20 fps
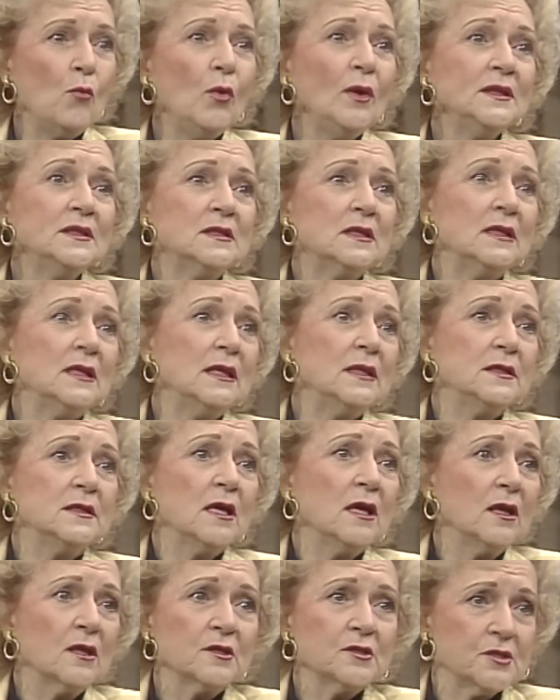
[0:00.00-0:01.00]
What
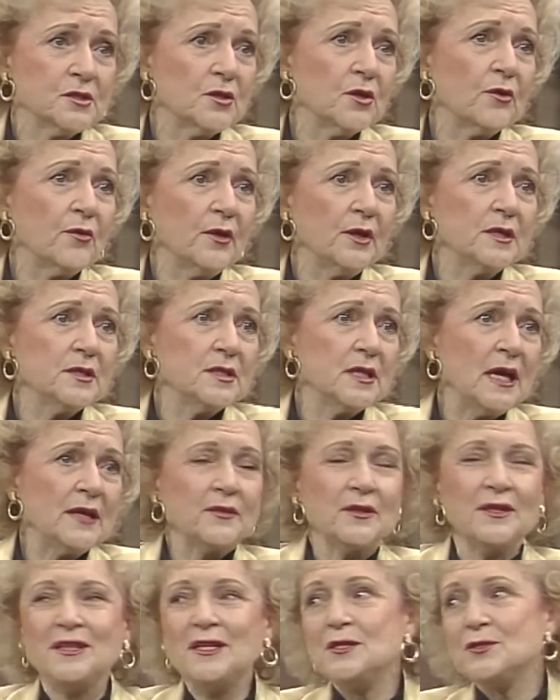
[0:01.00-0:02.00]
dollar story is that
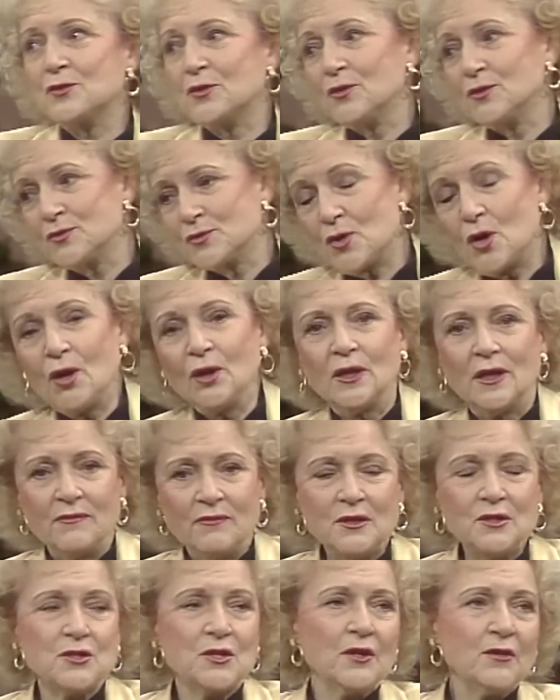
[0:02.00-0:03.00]
that these girls all love
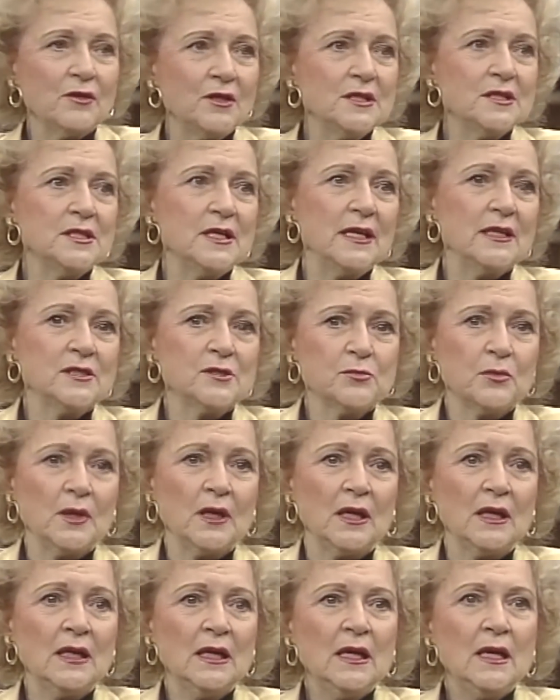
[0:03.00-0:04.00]
each other and isn't that
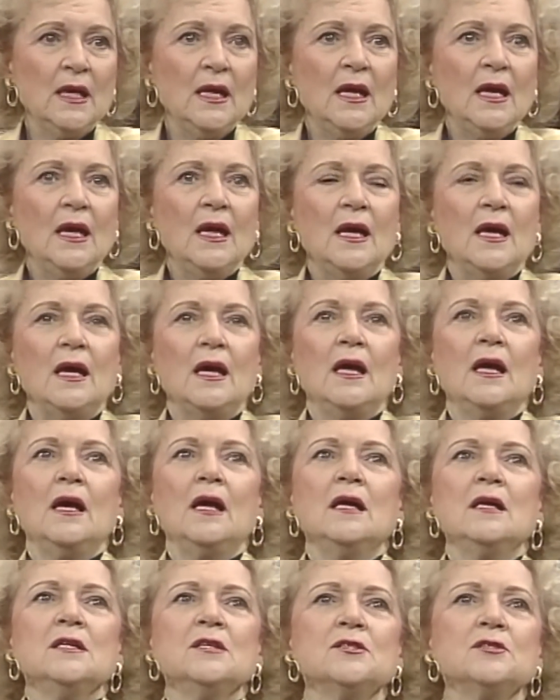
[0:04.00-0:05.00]
swell?
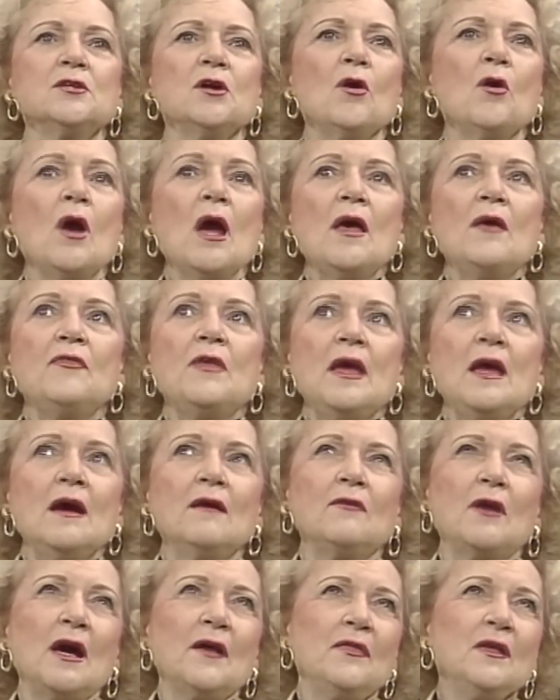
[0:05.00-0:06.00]
So uh, they
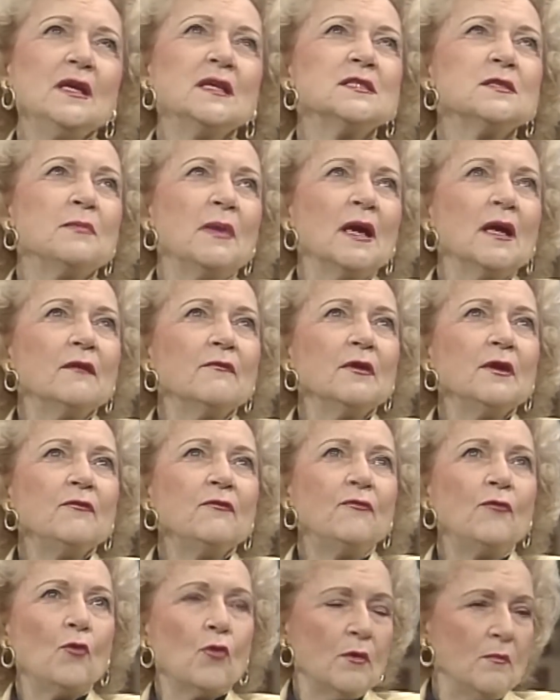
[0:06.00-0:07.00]
have, I think it's about every
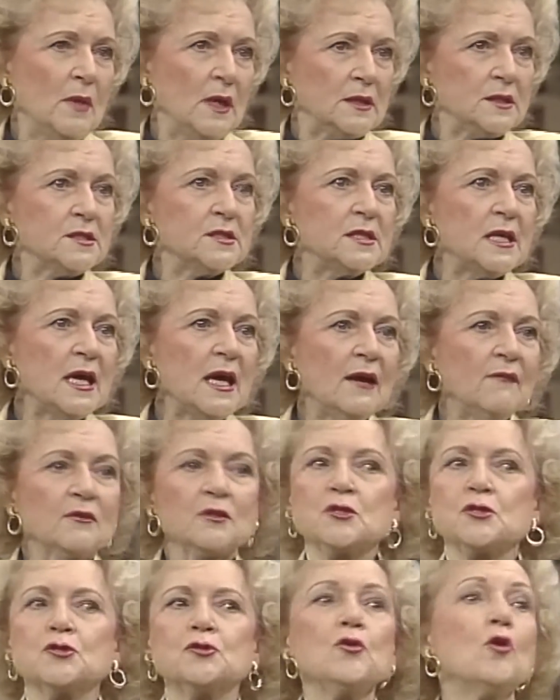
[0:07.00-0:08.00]
four months, they have a
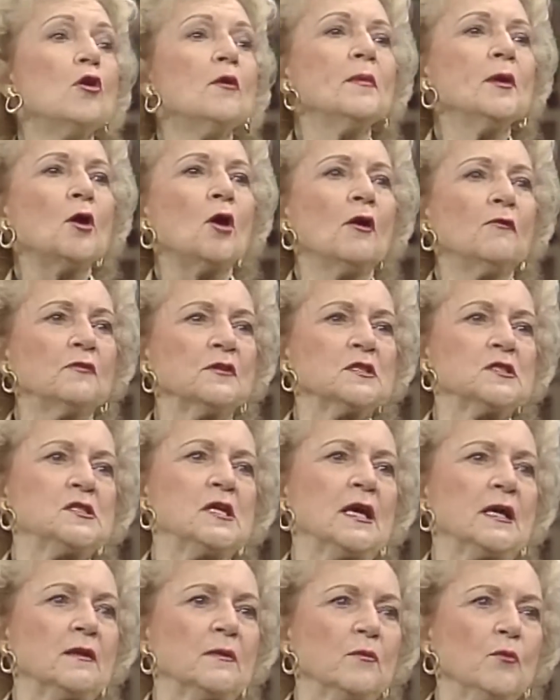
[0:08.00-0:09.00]
storming off the
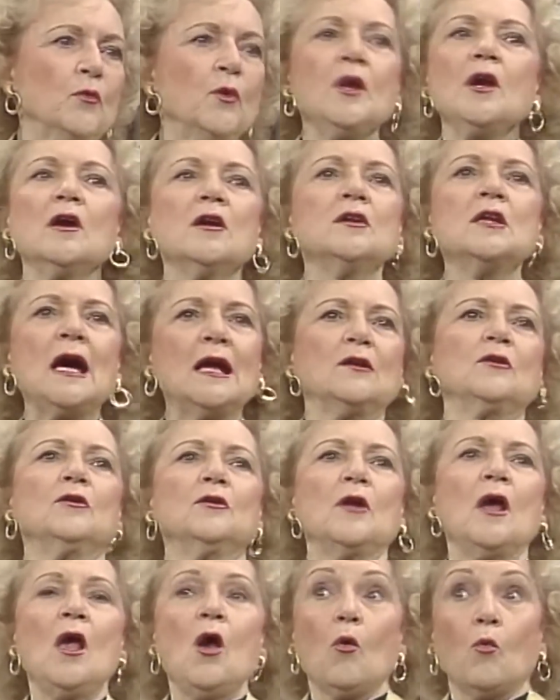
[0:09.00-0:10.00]
set. We are not going
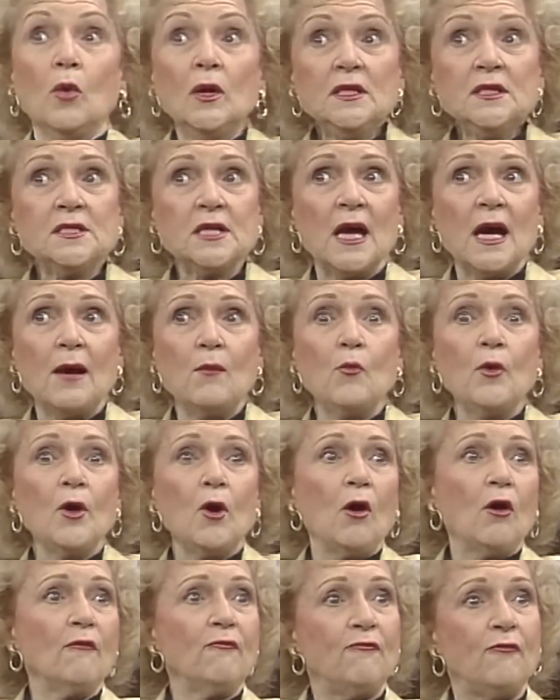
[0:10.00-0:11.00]
to. One time we
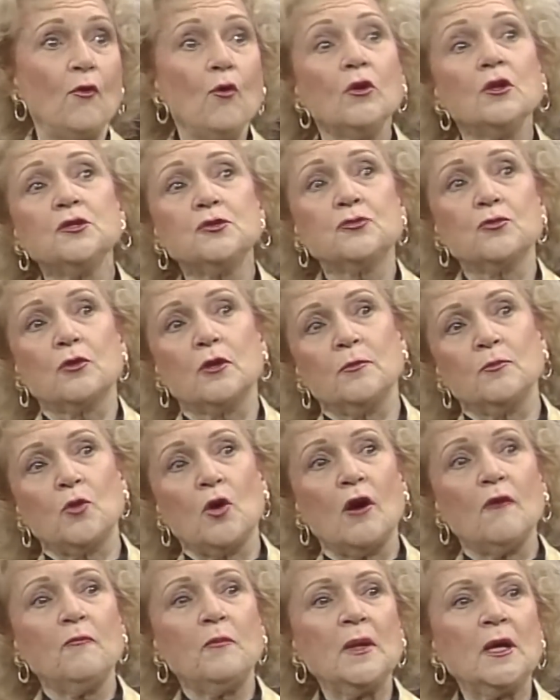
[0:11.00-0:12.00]
all four stormed
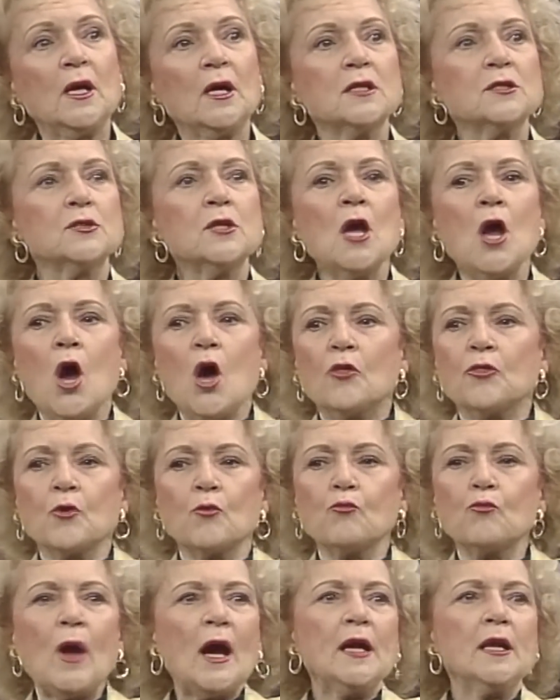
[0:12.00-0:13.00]
off because the
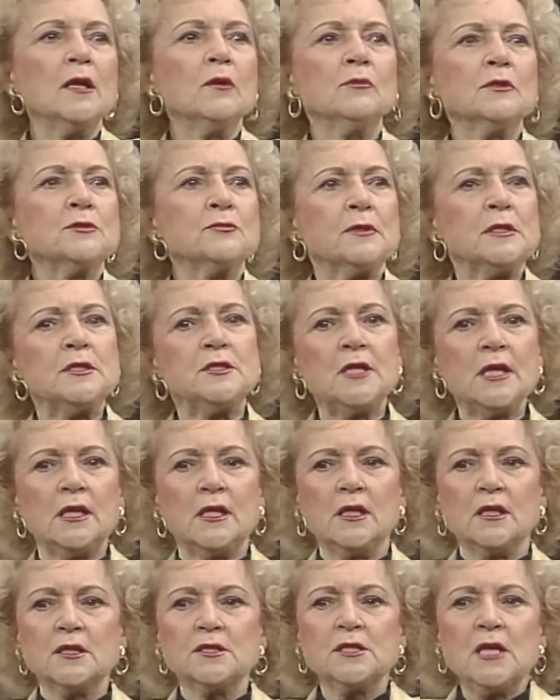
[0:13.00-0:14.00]
writing was
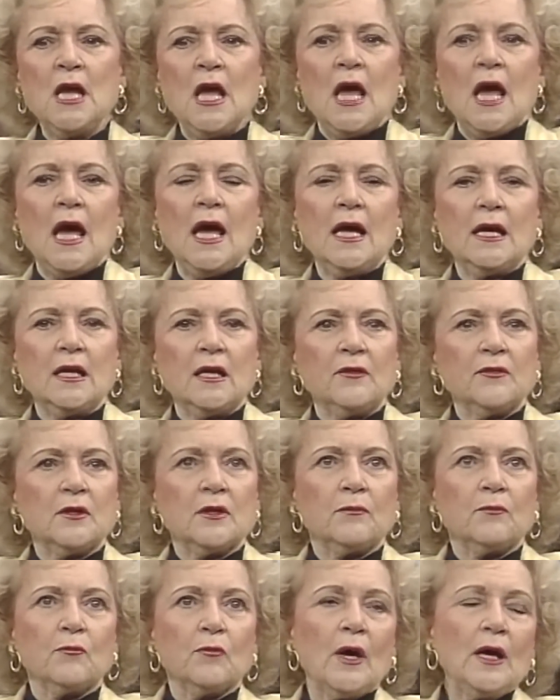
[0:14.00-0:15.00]
ridiculous and
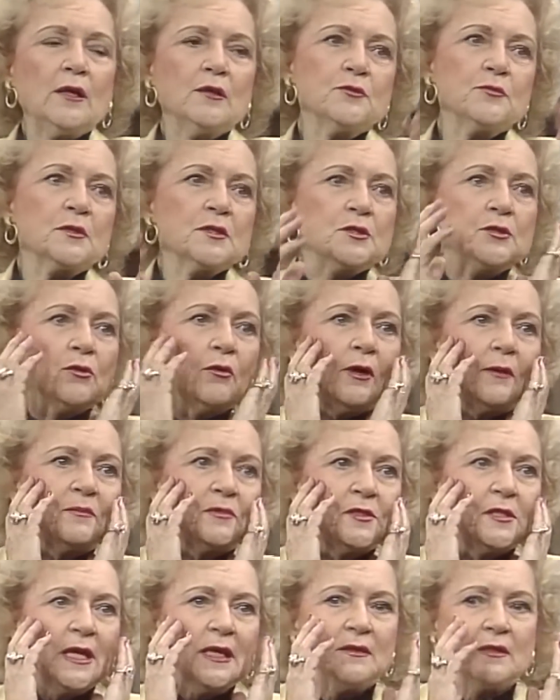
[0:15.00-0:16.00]
the writers were so
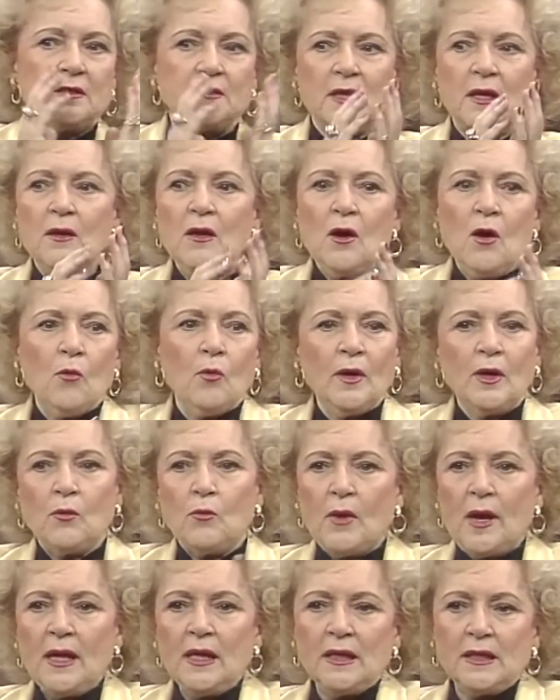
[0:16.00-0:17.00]
upset that they went
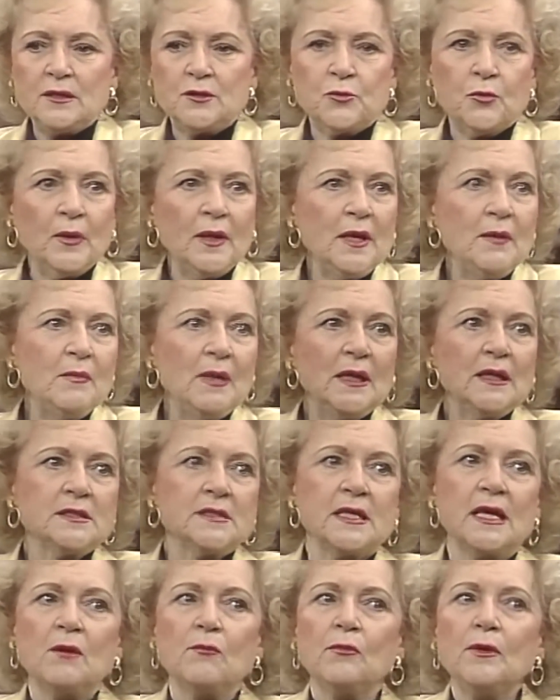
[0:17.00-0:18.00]
away and in 20 minutes
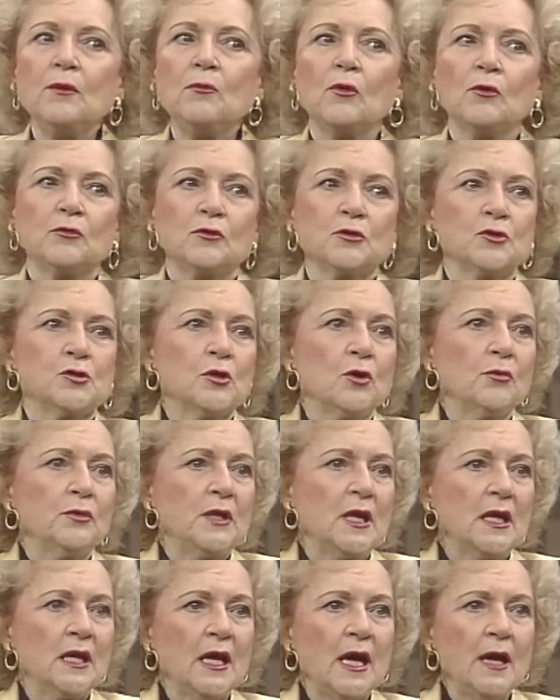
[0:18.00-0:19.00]
they rewrote the show and
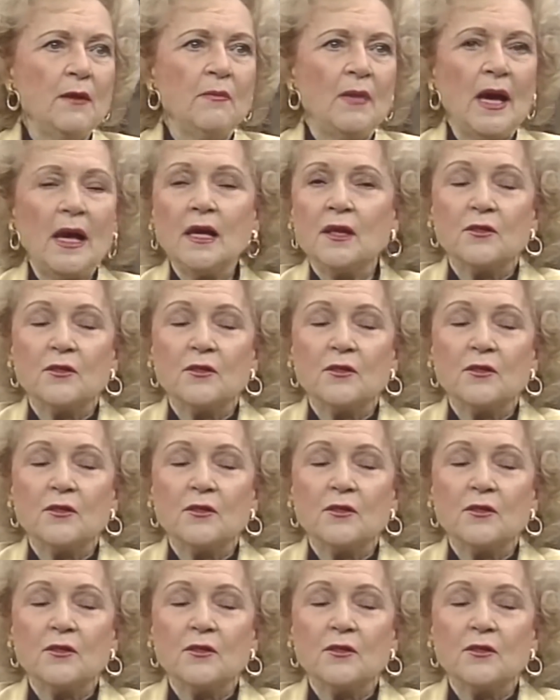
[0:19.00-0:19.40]
they came back.